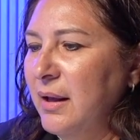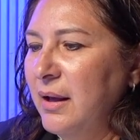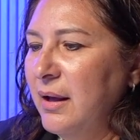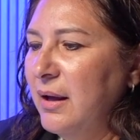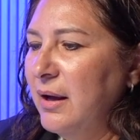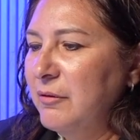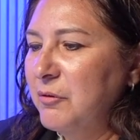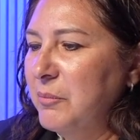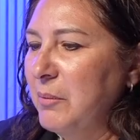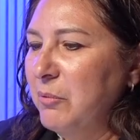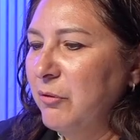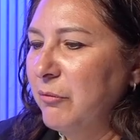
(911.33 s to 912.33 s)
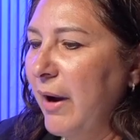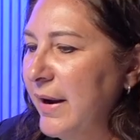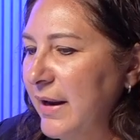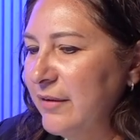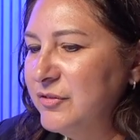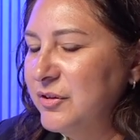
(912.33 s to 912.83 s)
I remember right
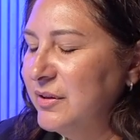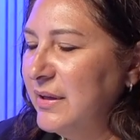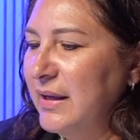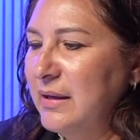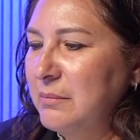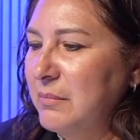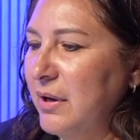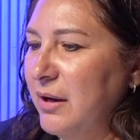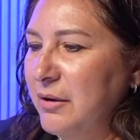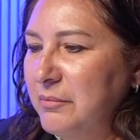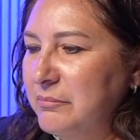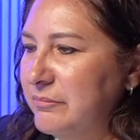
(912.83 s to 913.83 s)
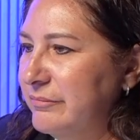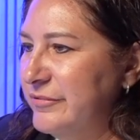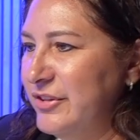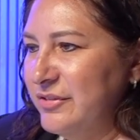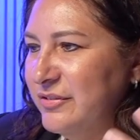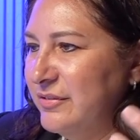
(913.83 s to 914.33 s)
after the game,
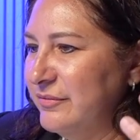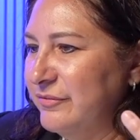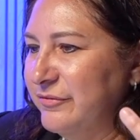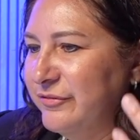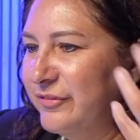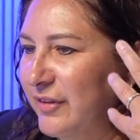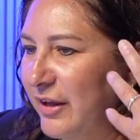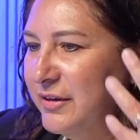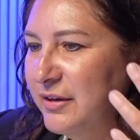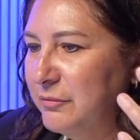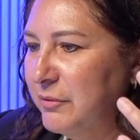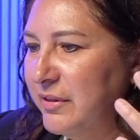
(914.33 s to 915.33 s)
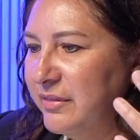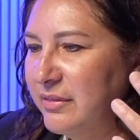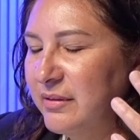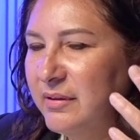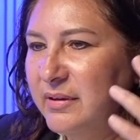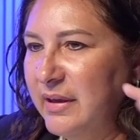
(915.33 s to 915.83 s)
just flooded with
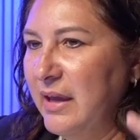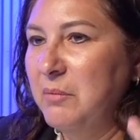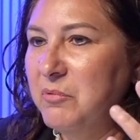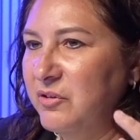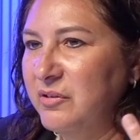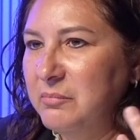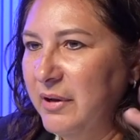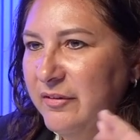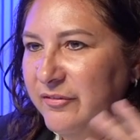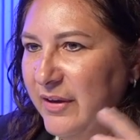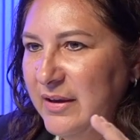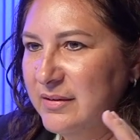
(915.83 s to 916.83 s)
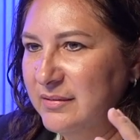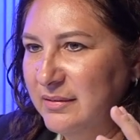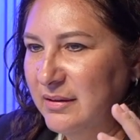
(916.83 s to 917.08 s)
cameras in my face.